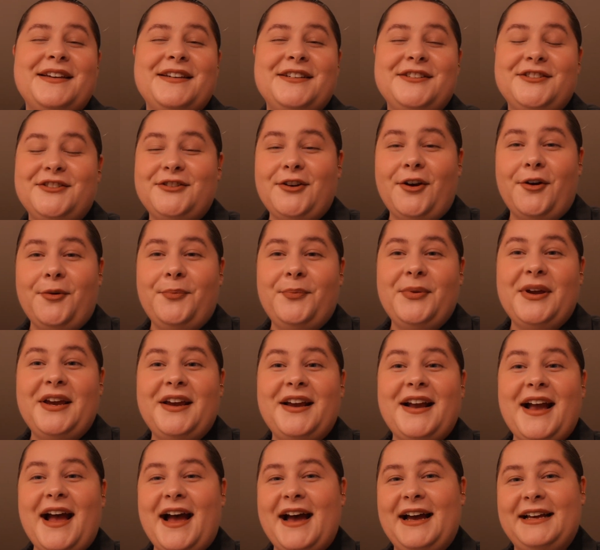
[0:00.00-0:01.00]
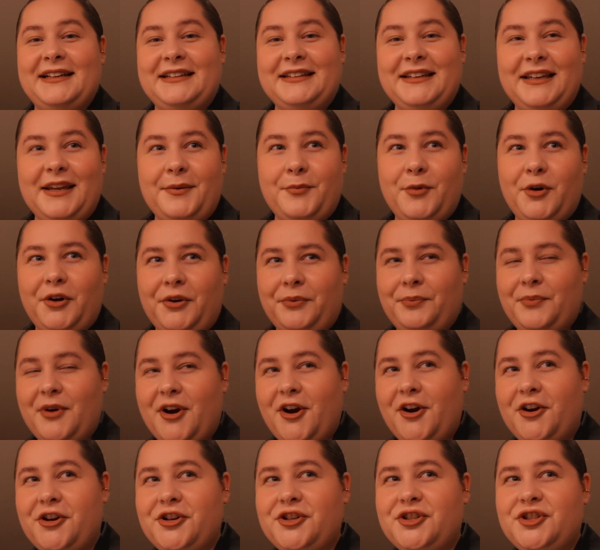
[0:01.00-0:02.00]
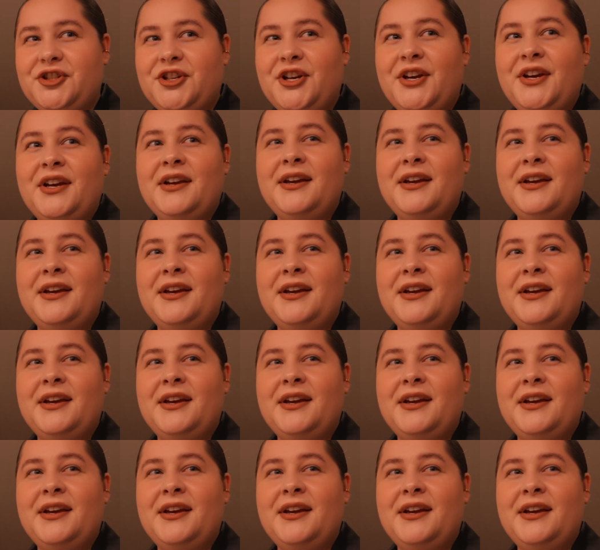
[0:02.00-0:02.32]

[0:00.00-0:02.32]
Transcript: shopping at Le Bon Marche